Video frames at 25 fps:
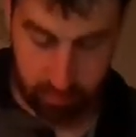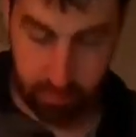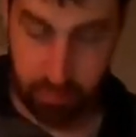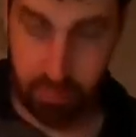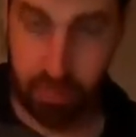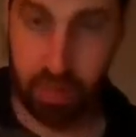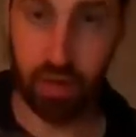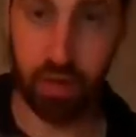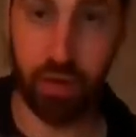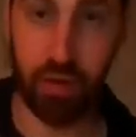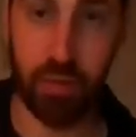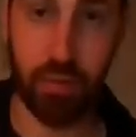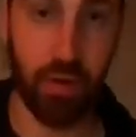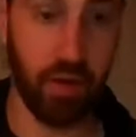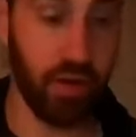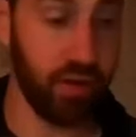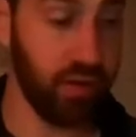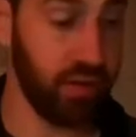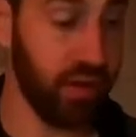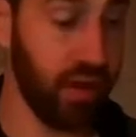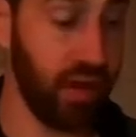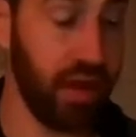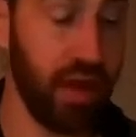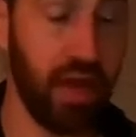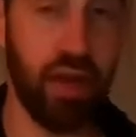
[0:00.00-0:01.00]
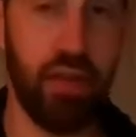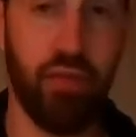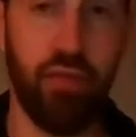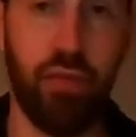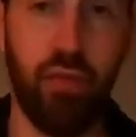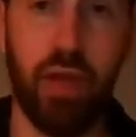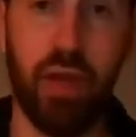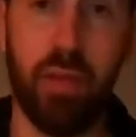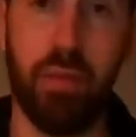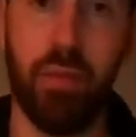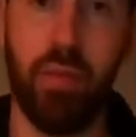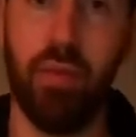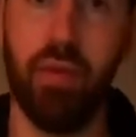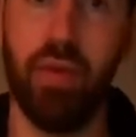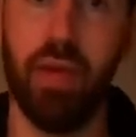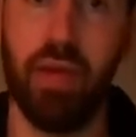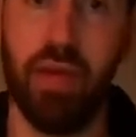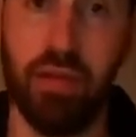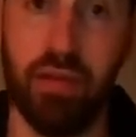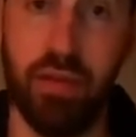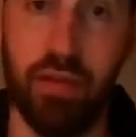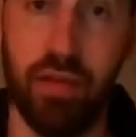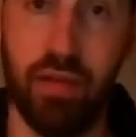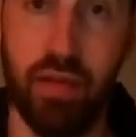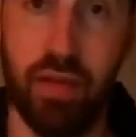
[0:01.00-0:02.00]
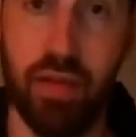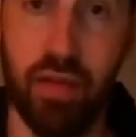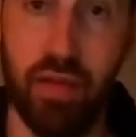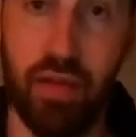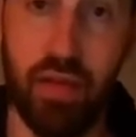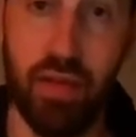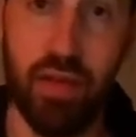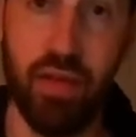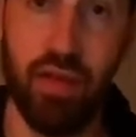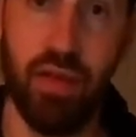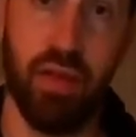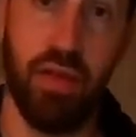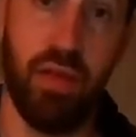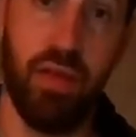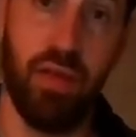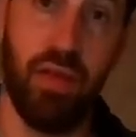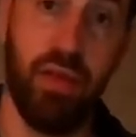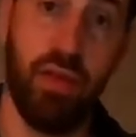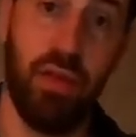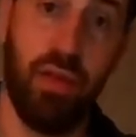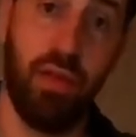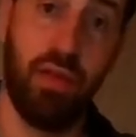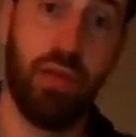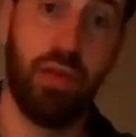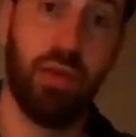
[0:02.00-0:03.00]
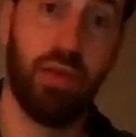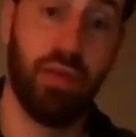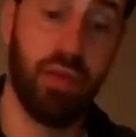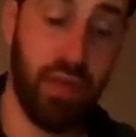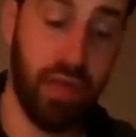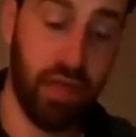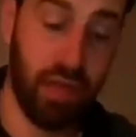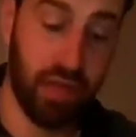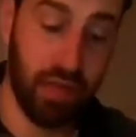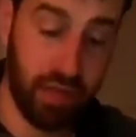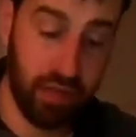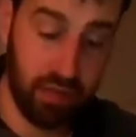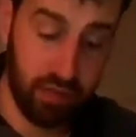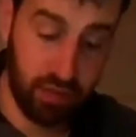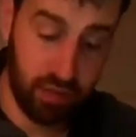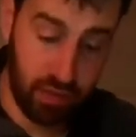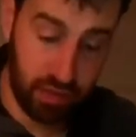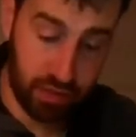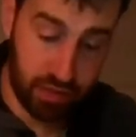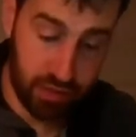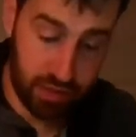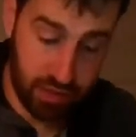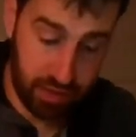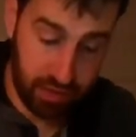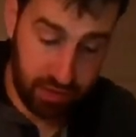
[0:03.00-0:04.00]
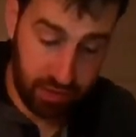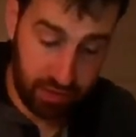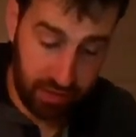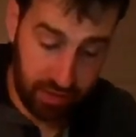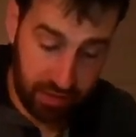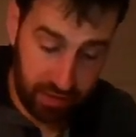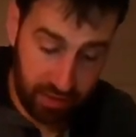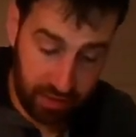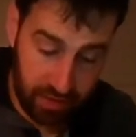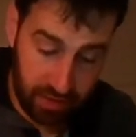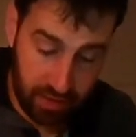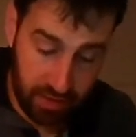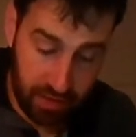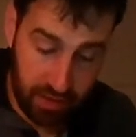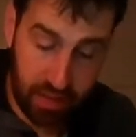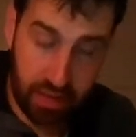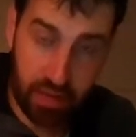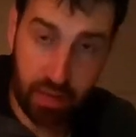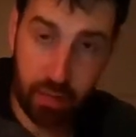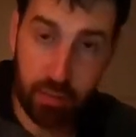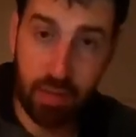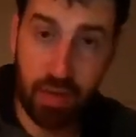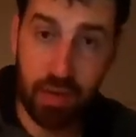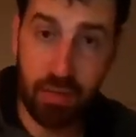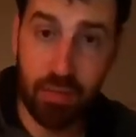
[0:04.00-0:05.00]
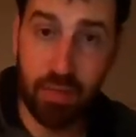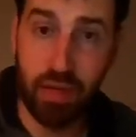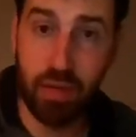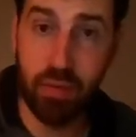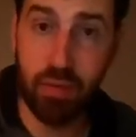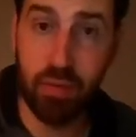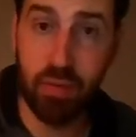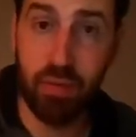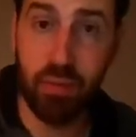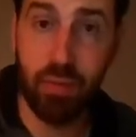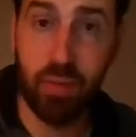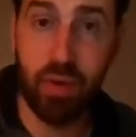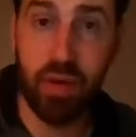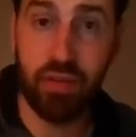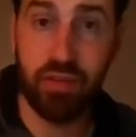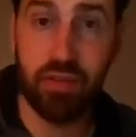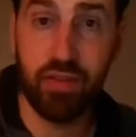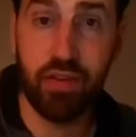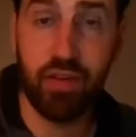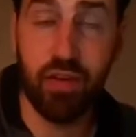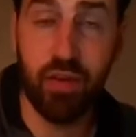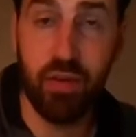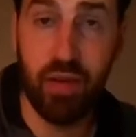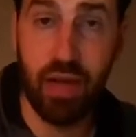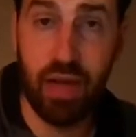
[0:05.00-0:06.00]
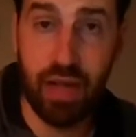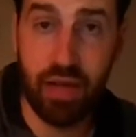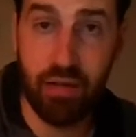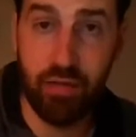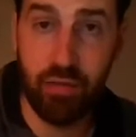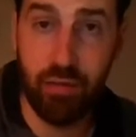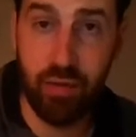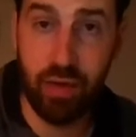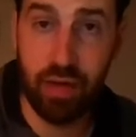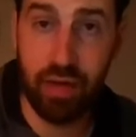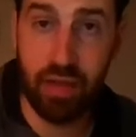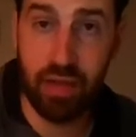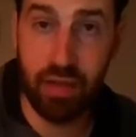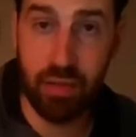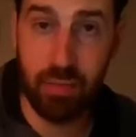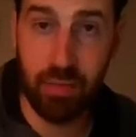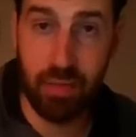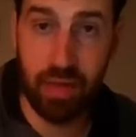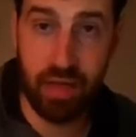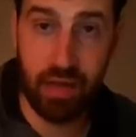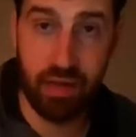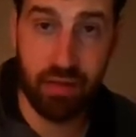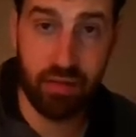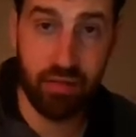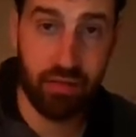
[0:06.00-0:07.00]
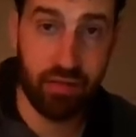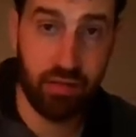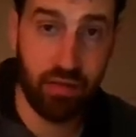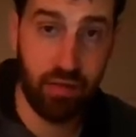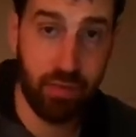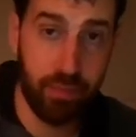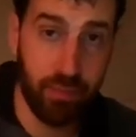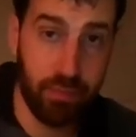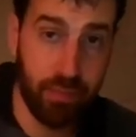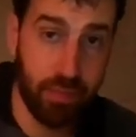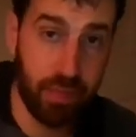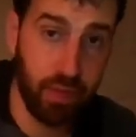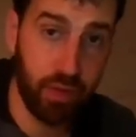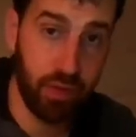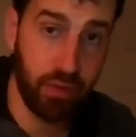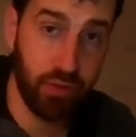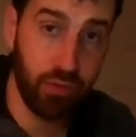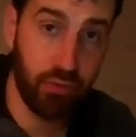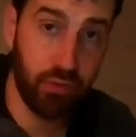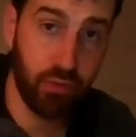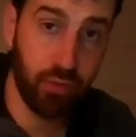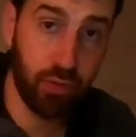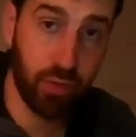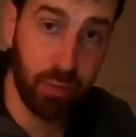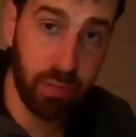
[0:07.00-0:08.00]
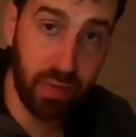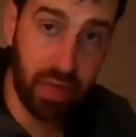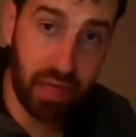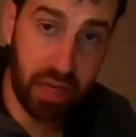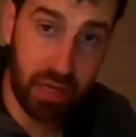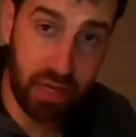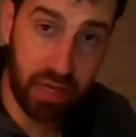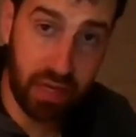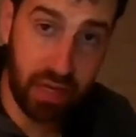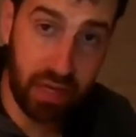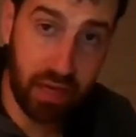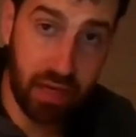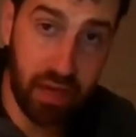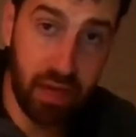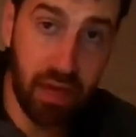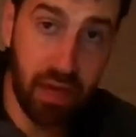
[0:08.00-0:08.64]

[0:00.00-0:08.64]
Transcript: Now I mark the halfway point. You're thinking logically that, hey, maybe it would want to go halfway in the mask. For me,